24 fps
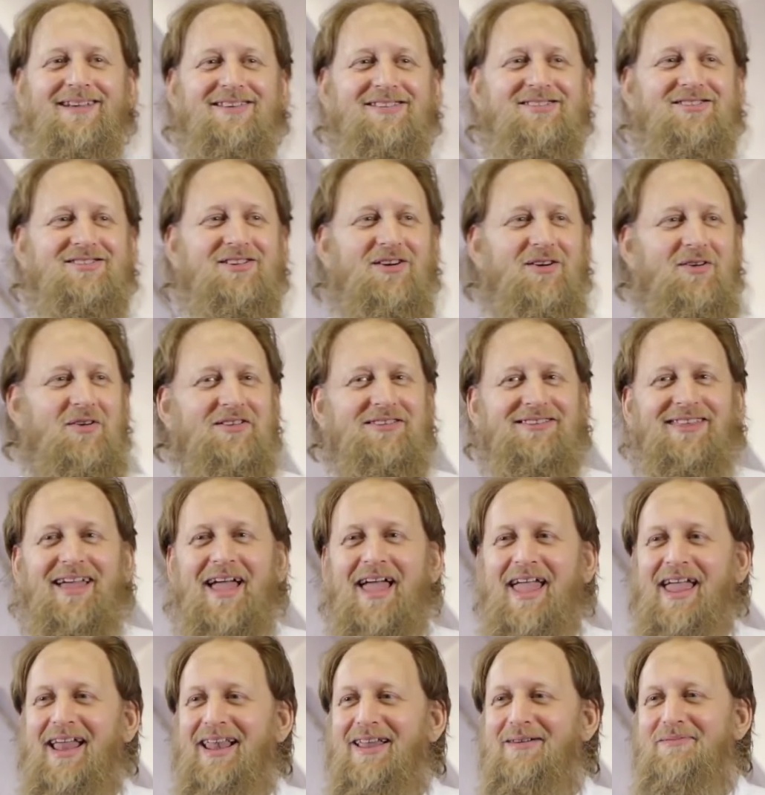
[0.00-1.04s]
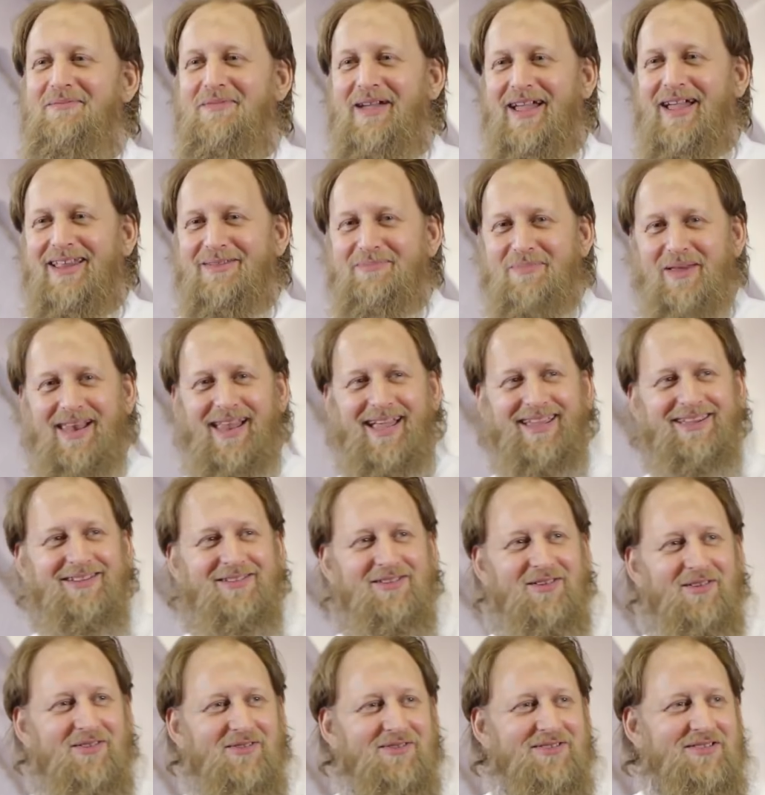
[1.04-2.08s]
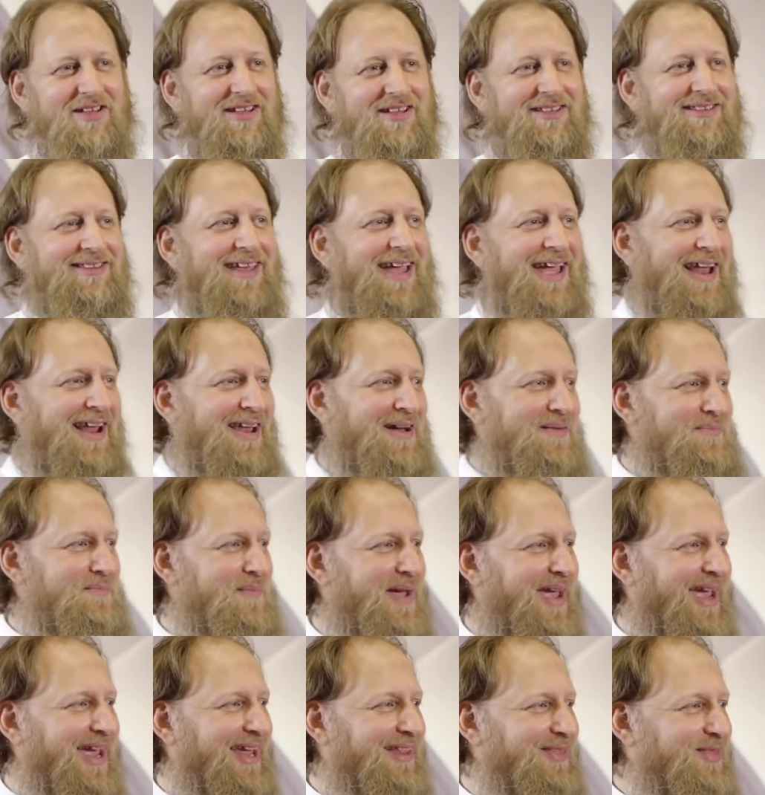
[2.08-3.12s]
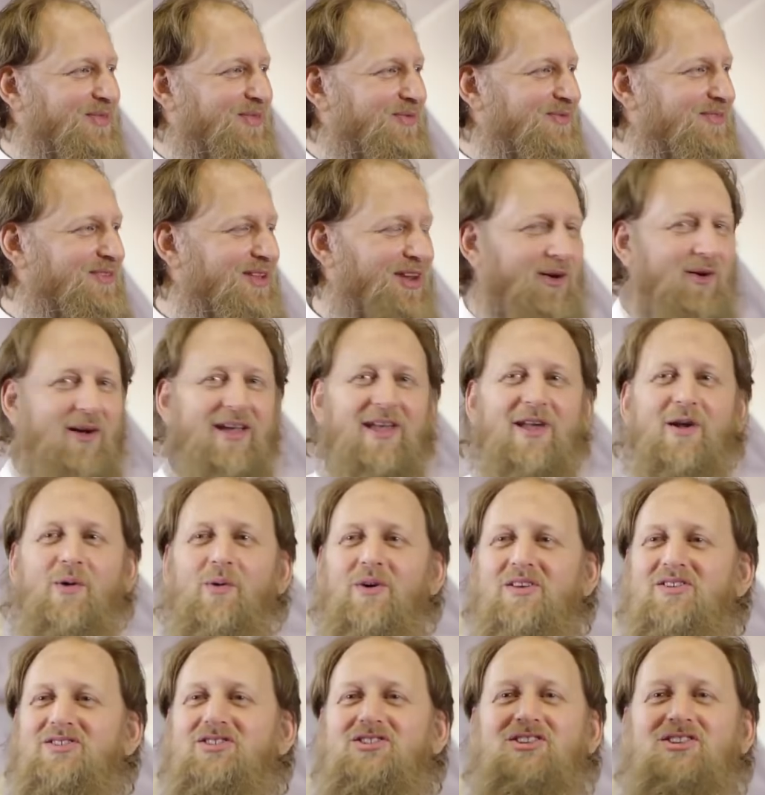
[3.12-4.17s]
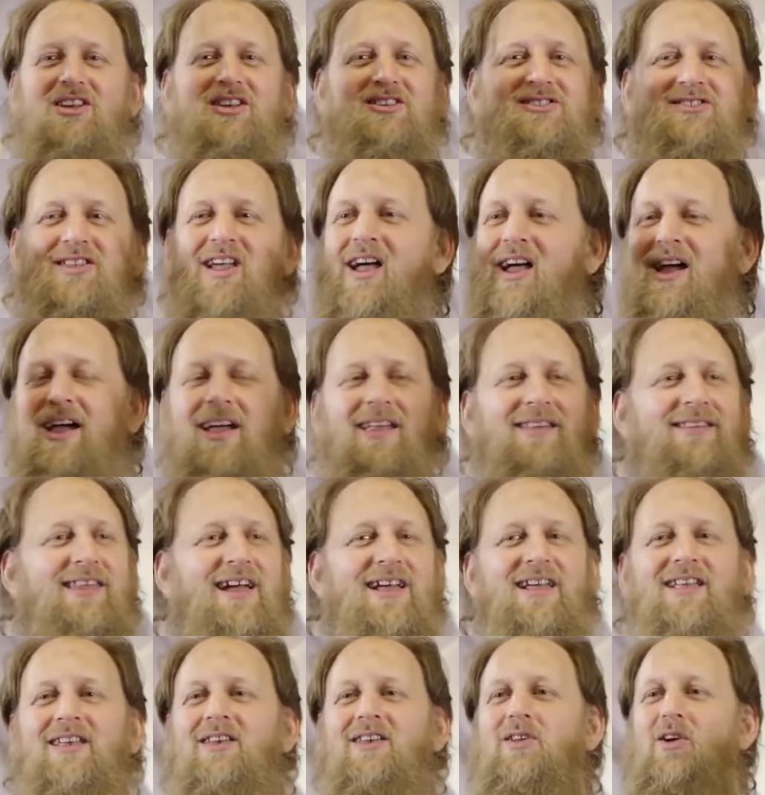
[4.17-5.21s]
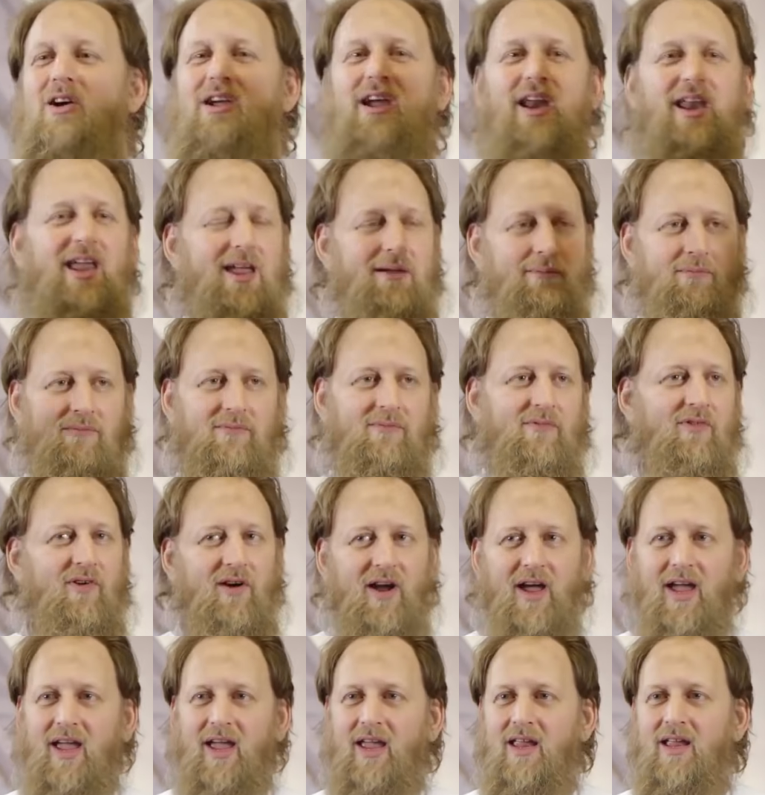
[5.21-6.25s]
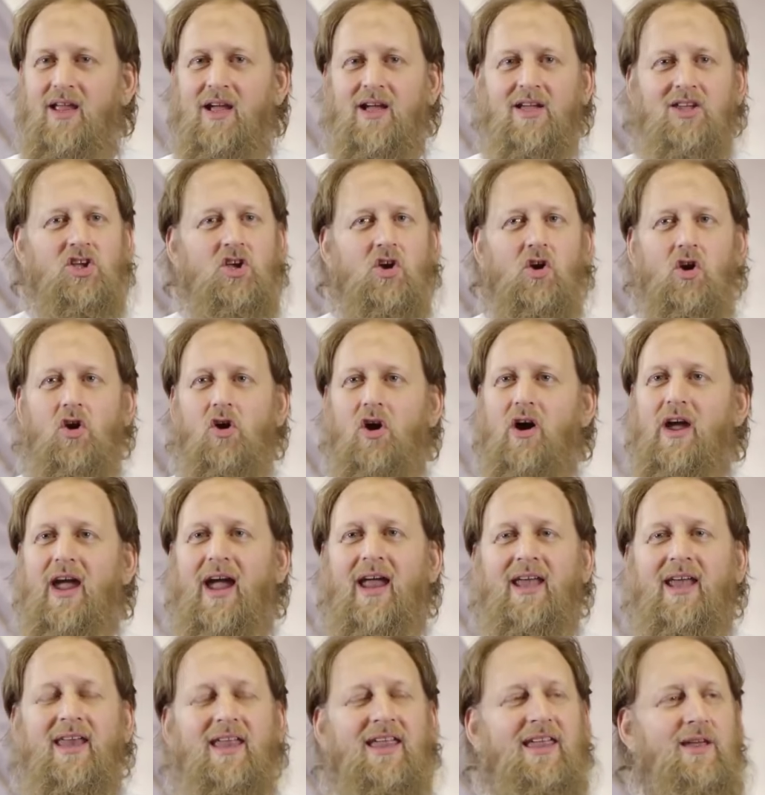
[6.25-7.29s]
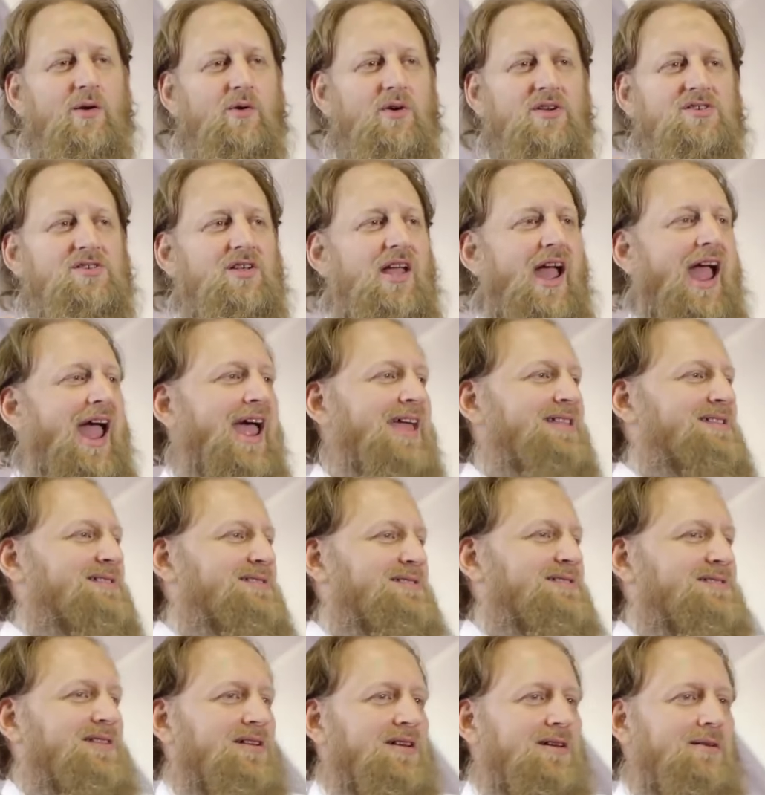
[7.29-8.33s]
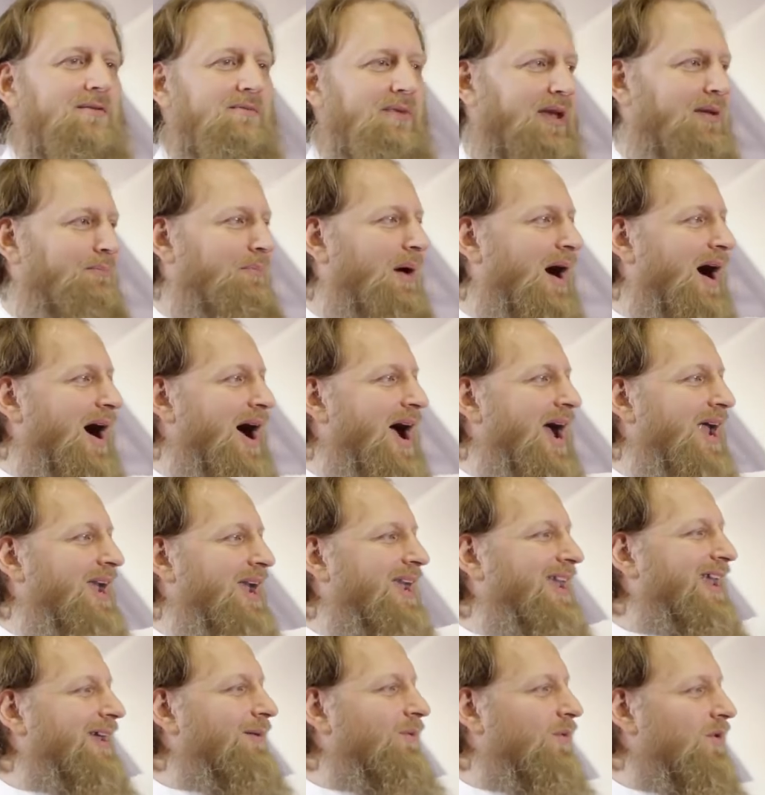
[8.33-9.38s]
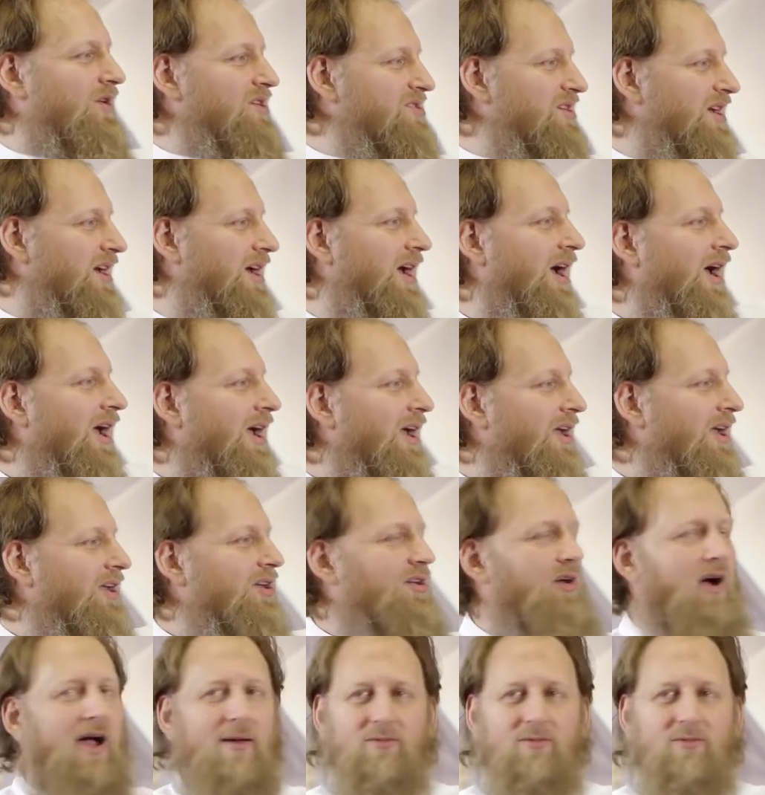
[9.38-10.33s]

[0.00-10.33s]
So tailor-made, bit like, you know, the tailor-made, you know, he was just that. Look at him, right? You look and he was handsome, and behind him was a, you know,